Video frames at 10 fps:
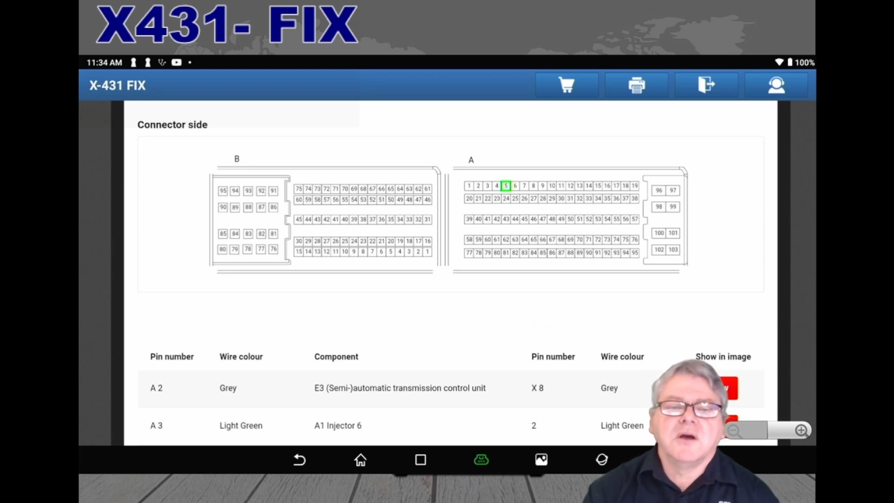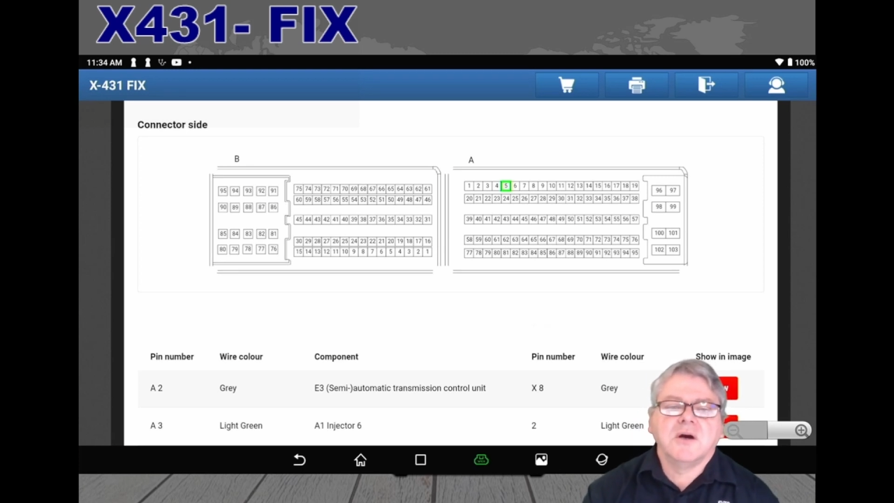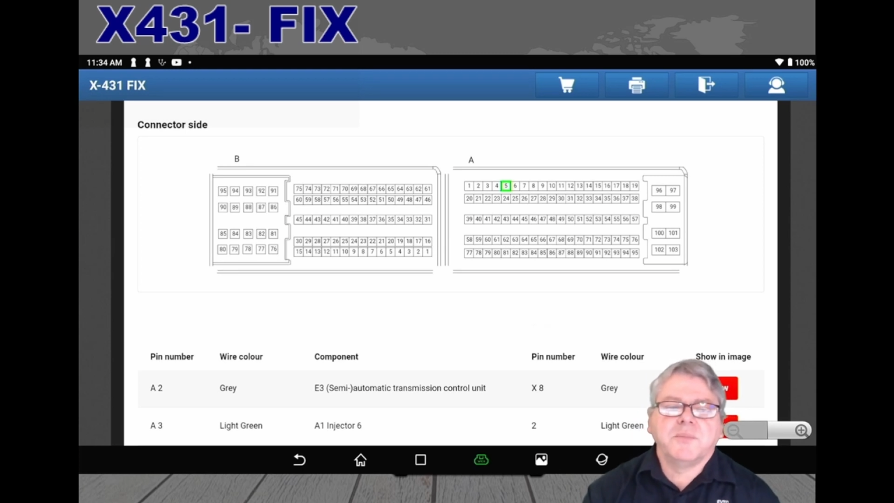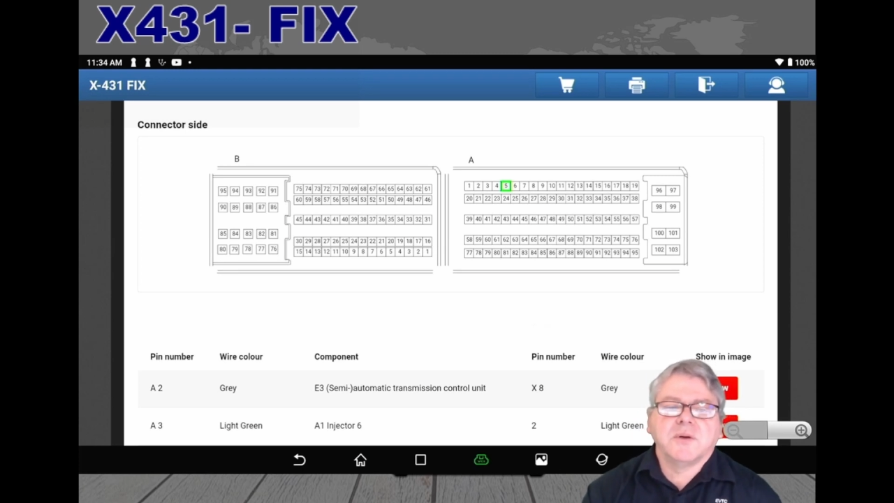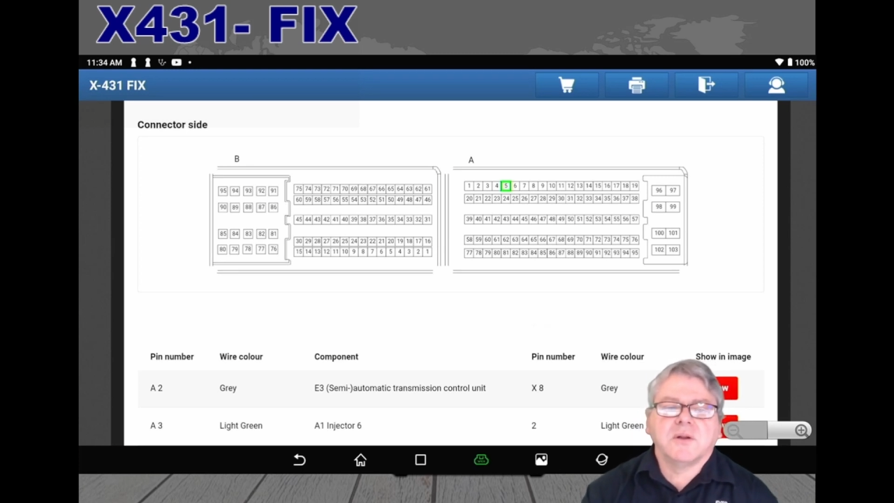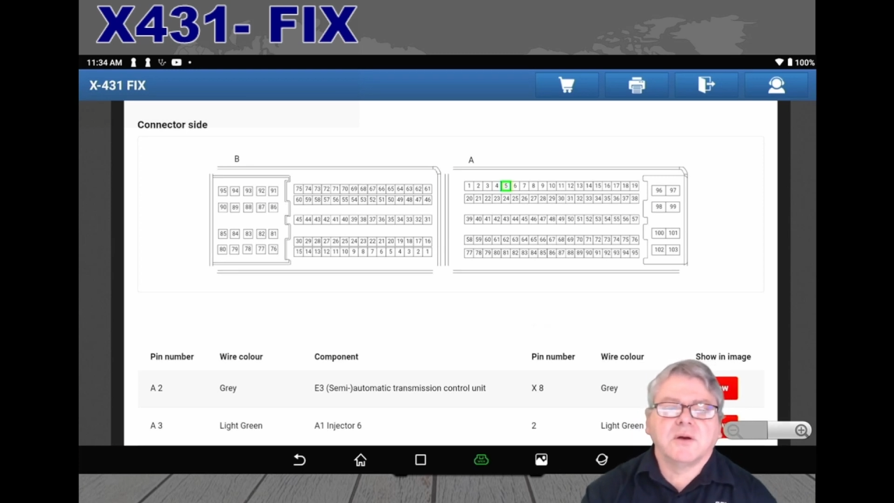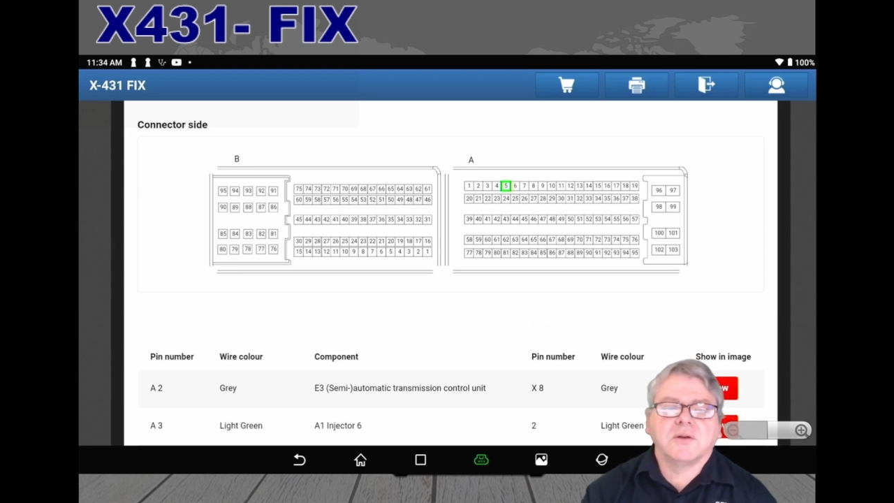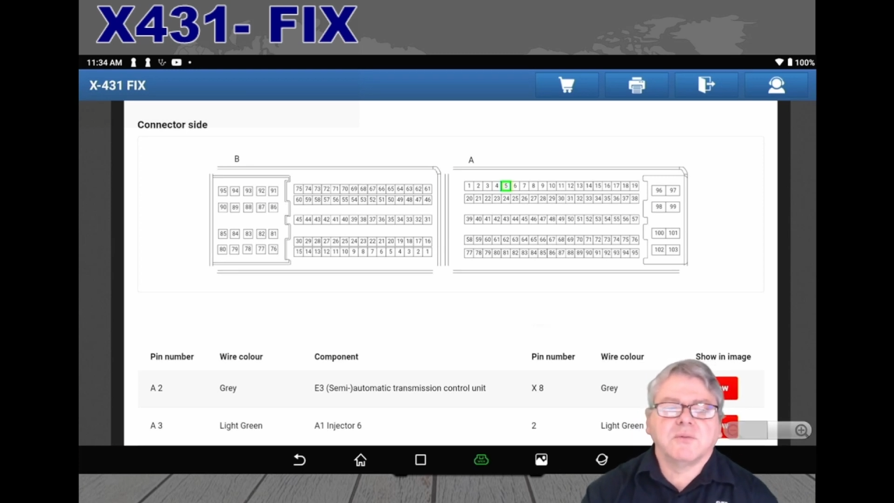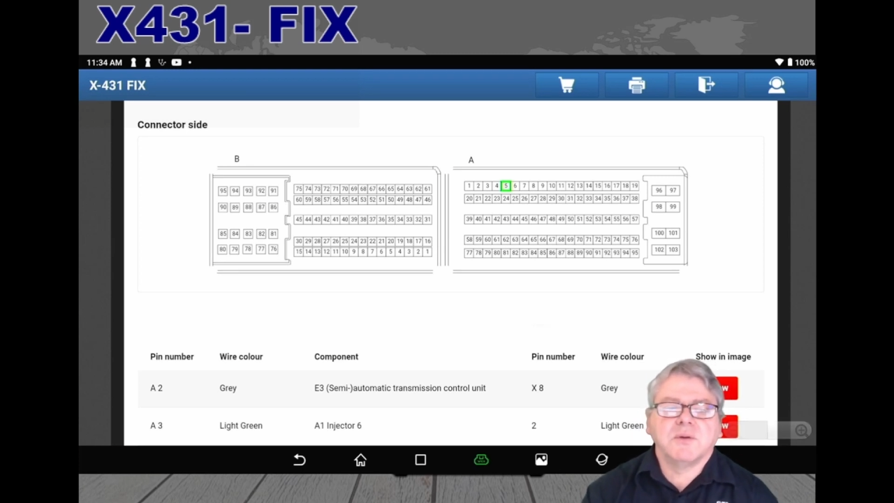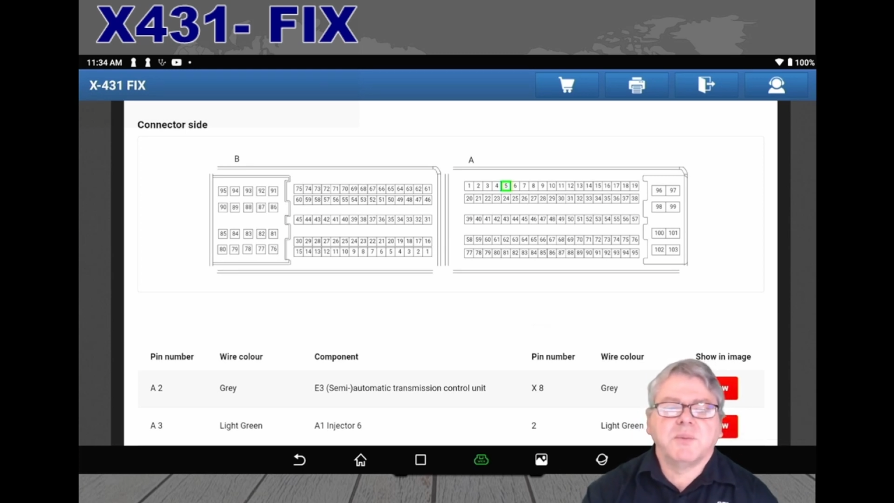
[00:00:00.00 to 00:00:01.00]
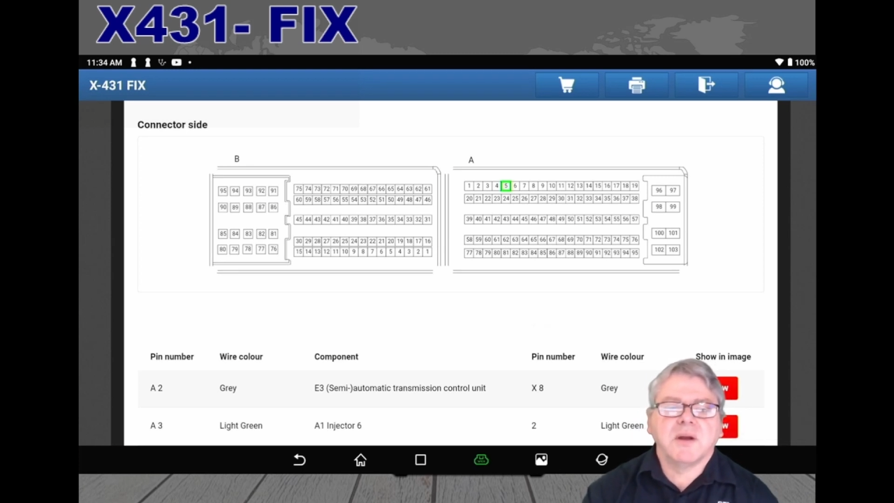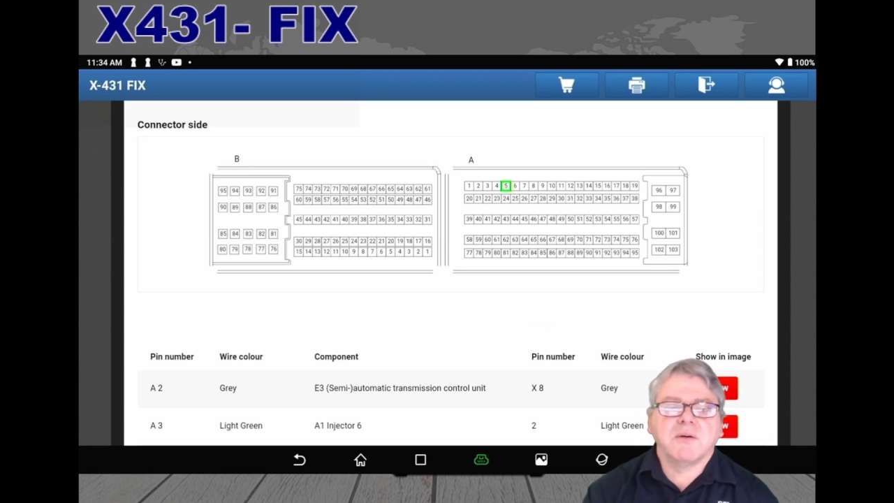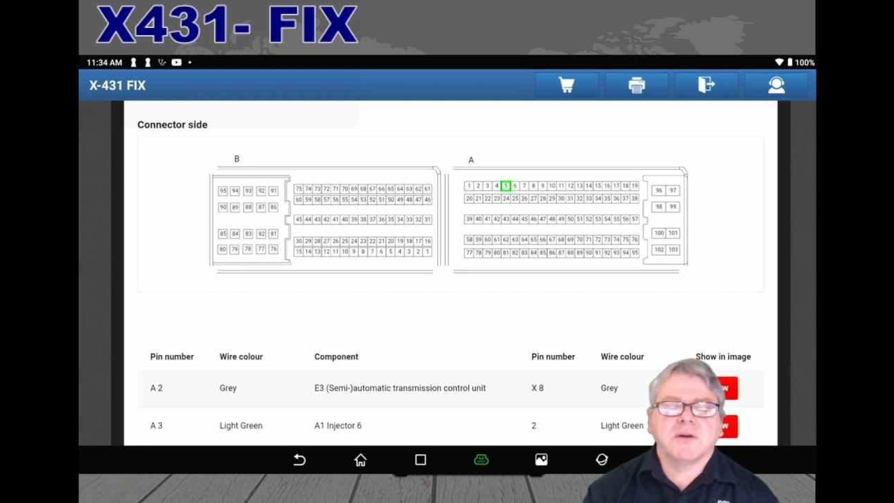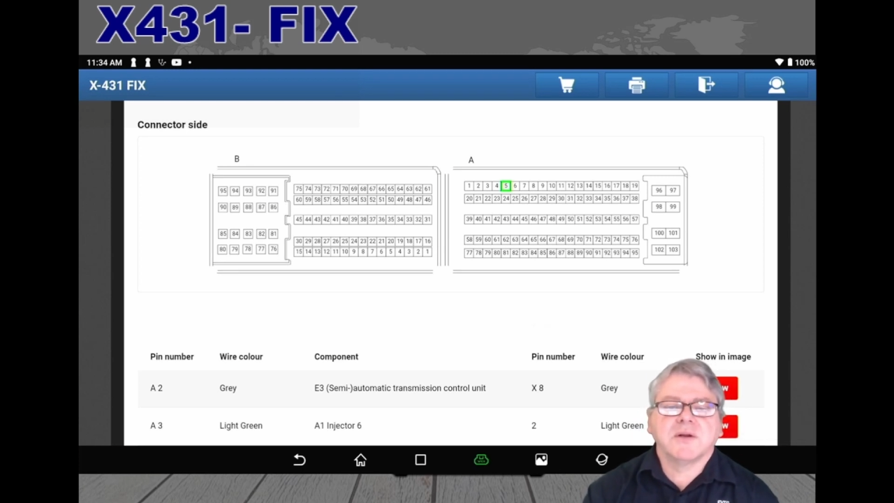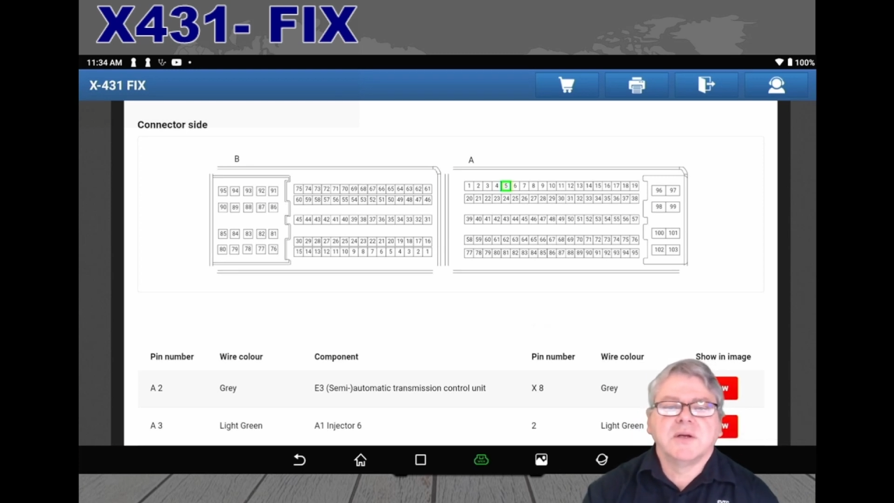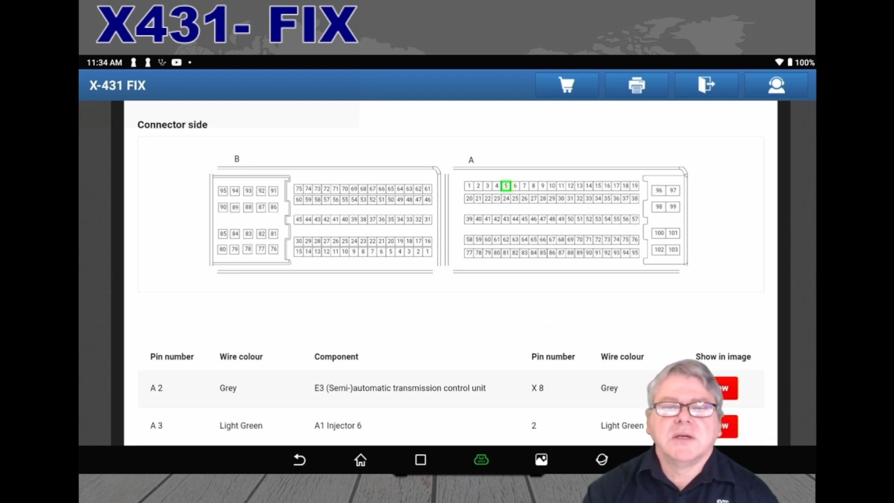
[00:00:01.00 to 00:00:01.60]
help you along and repair it,